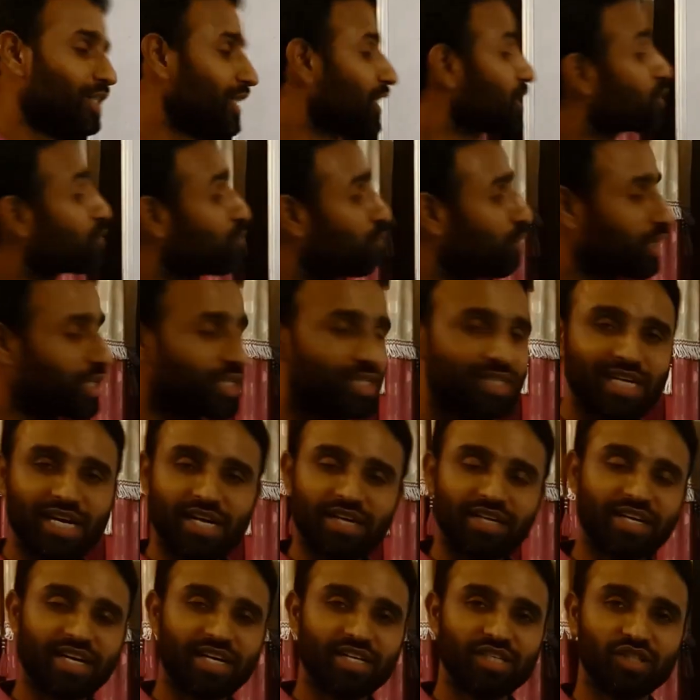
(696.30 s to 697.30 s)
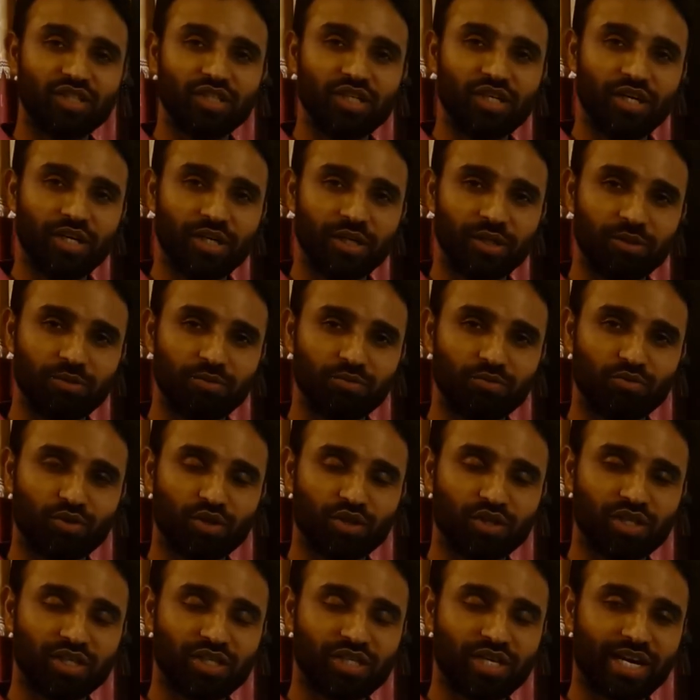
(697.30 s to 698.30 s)
Yes, what is delta Ng
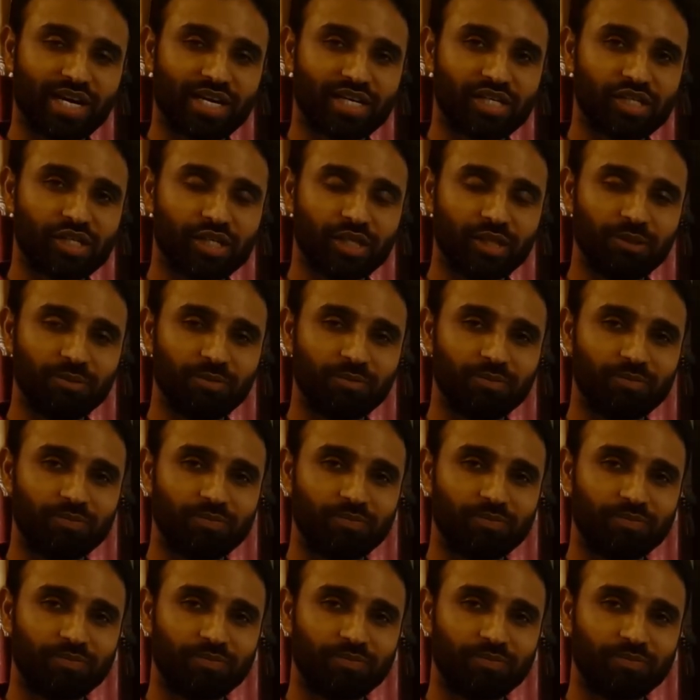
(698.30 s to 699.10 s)
for this reaction?